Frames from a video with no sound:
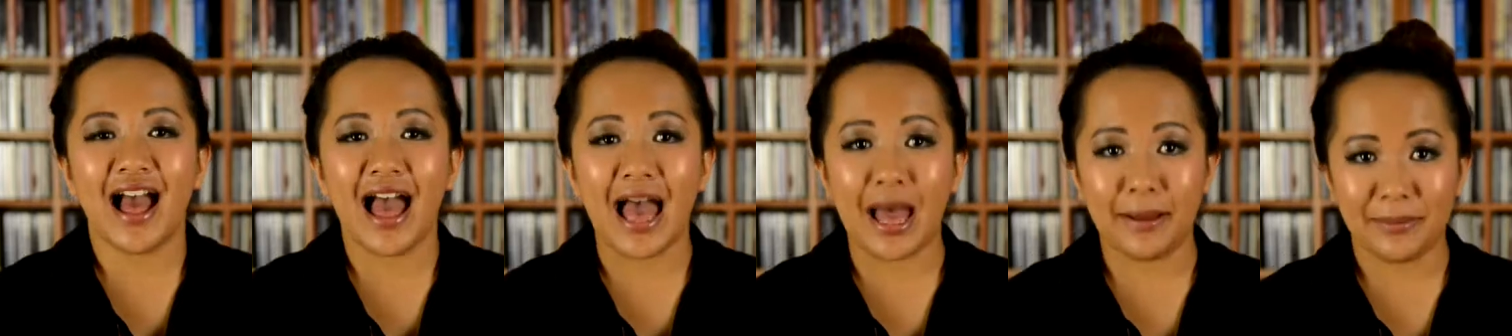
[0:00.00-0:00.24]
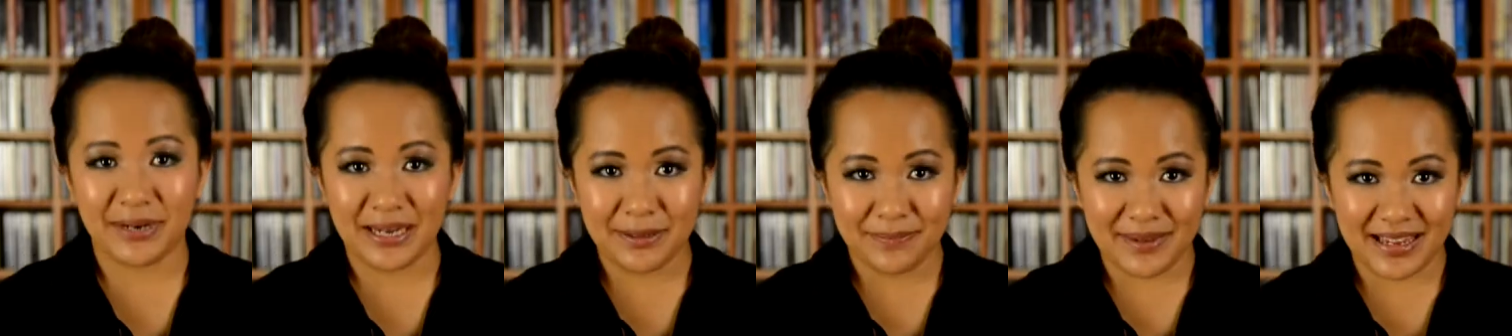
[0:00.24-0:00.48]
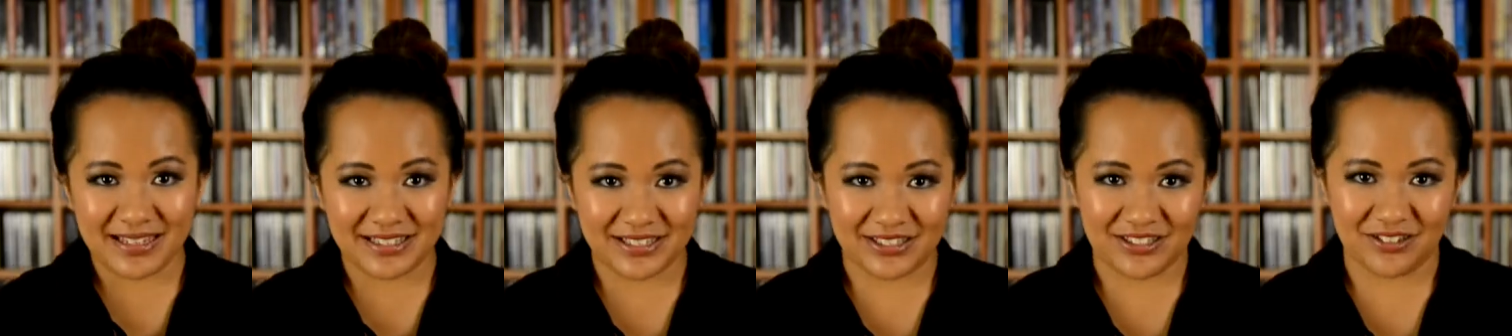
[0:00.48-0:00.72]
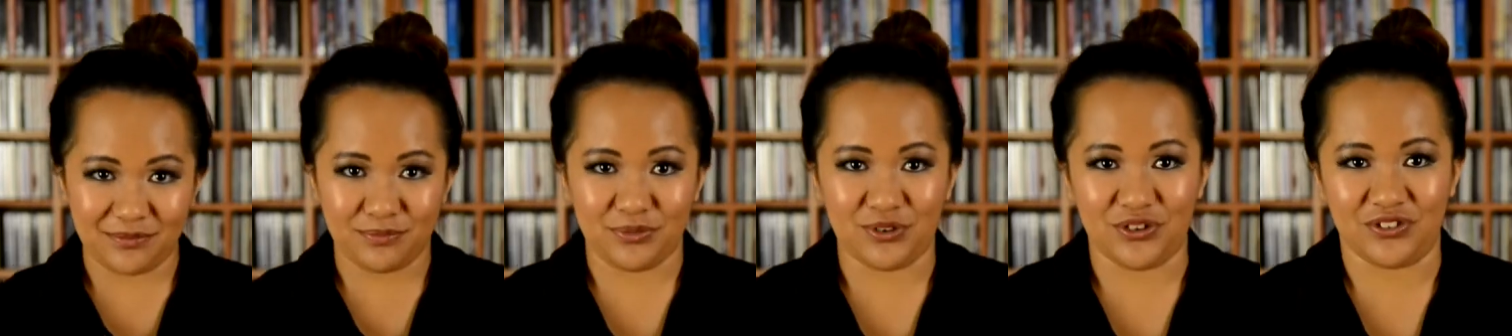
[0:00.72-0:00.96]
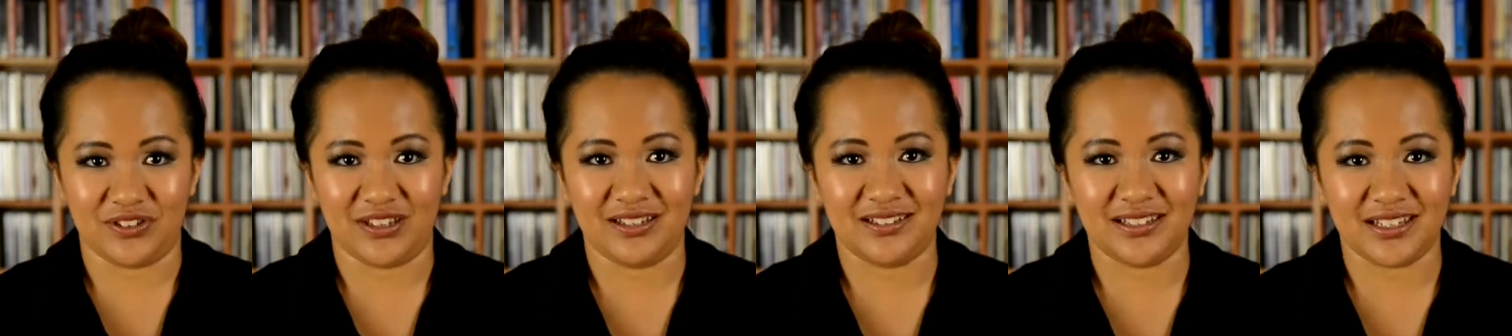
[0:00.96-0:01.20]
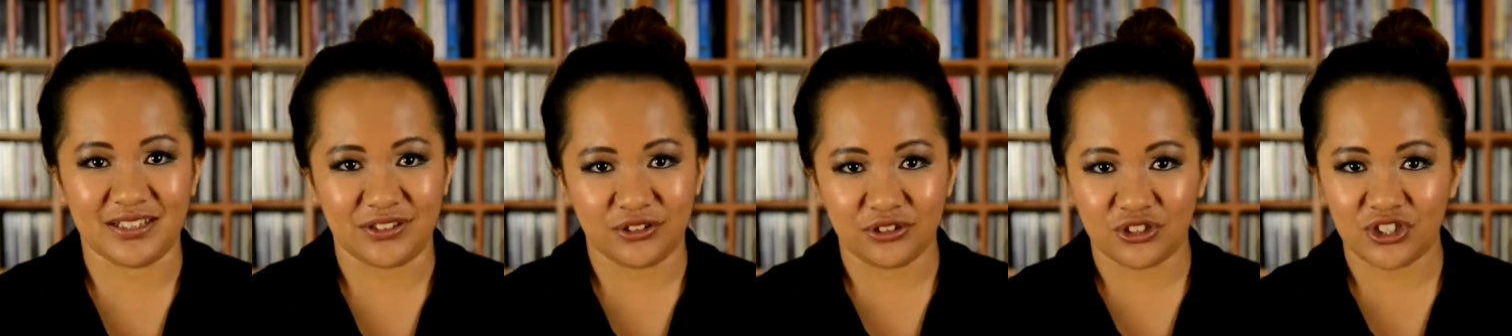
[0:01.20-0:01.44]
How many pieces of
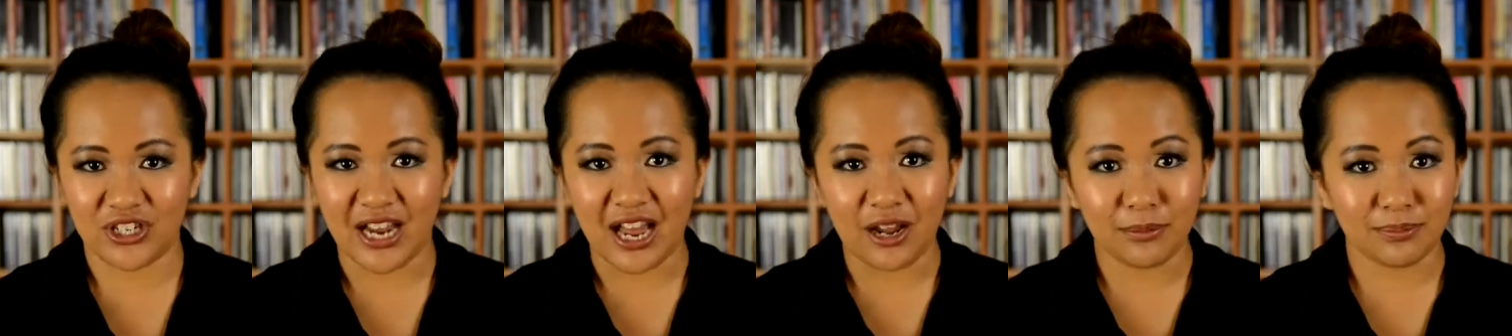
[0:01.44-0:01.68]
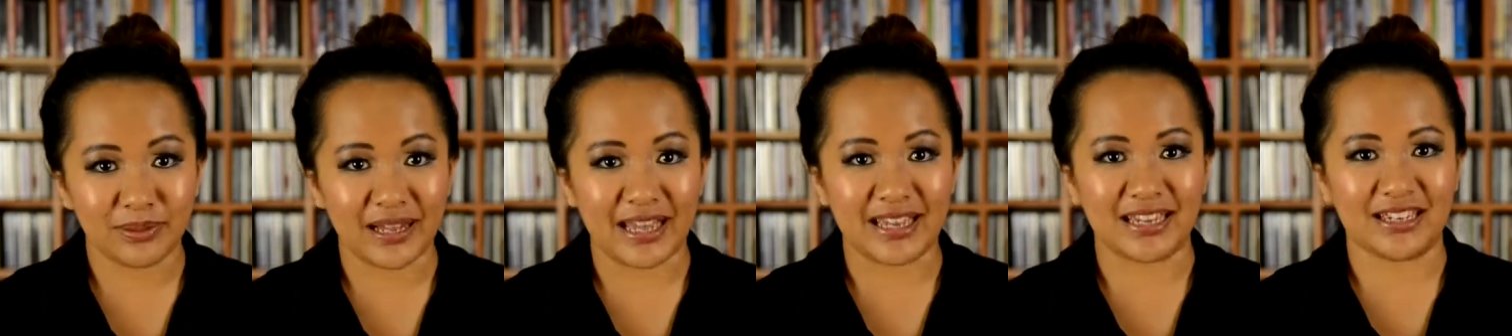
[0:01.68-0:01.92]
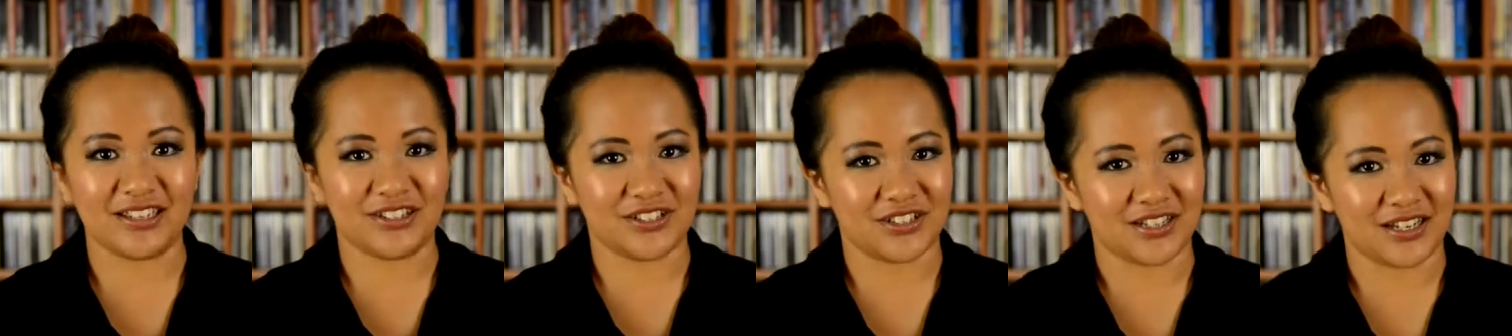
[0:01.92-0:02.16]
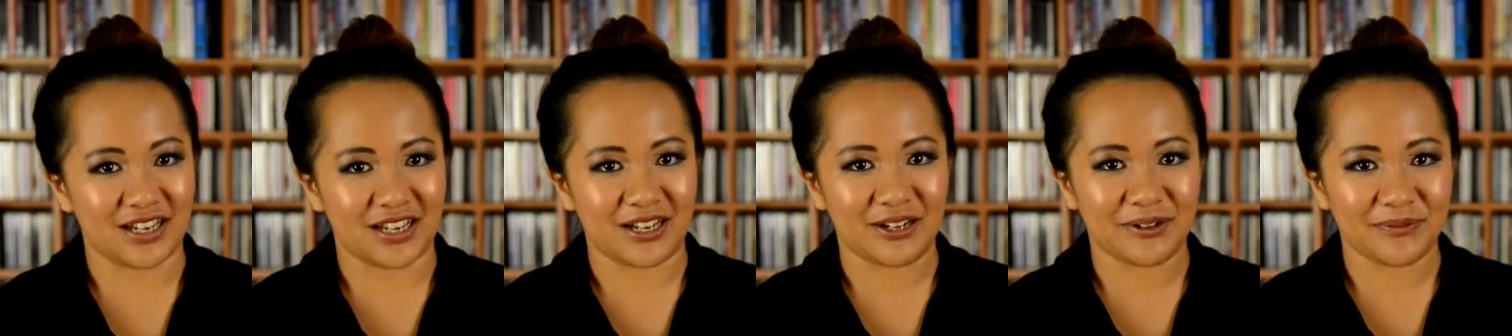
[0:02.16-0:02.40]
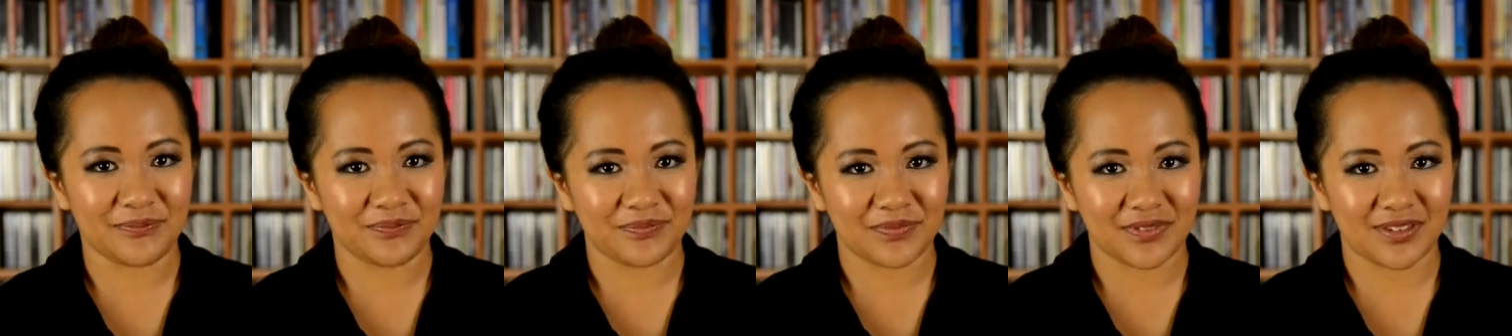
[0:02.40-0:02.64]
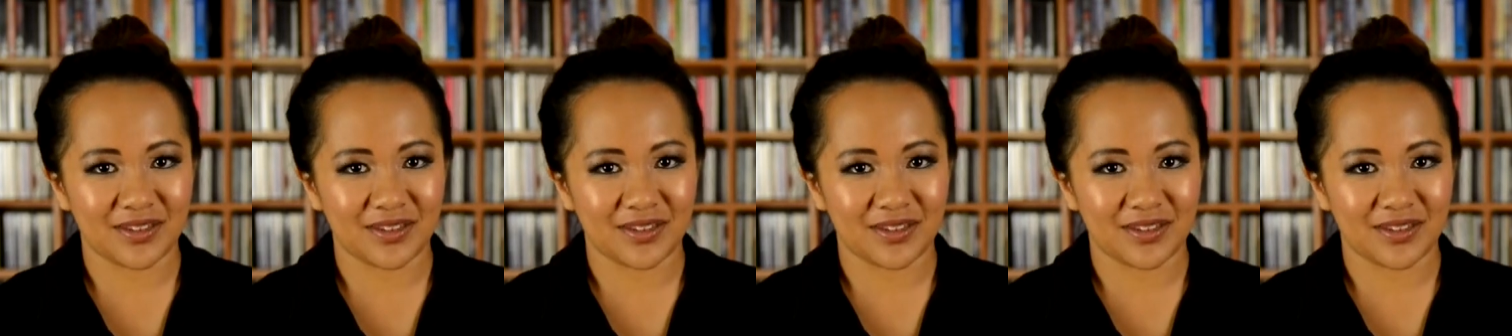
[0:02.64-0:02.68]
music does your child play each year?